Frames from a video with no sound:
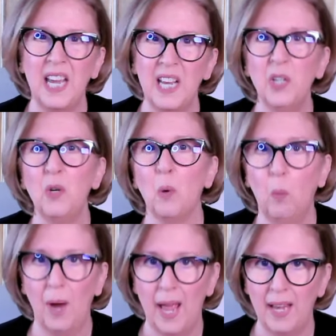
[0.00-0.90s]
get in your
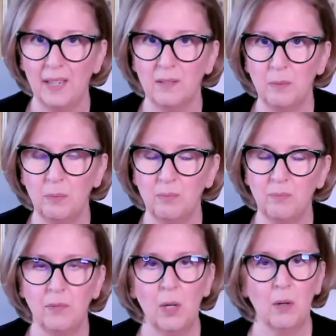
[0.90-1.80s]
way.
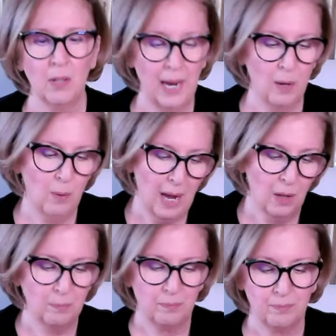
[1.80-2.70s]
You're like,
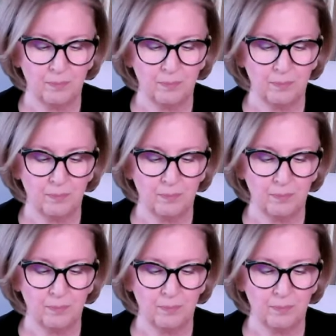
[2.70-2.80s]
well,